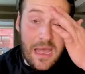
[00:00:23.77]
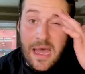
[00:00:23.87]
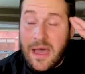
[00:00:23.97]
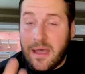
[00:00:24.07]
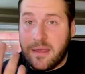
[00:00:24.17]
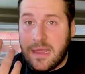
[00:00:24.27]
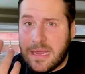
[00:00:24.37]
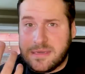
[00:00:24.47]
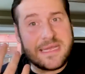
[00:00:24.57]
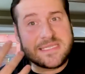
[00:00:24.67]
Uh,
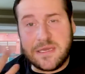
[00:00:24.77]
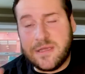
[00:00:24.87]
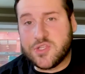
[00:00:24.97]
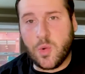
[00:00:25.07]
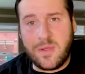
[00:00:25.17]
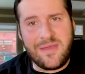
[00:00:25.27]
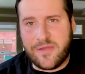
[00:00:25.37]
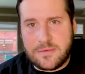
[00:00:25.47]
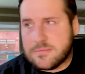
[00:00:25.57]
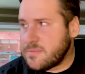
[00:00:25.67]
and it's unusual
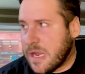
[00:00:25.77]
given,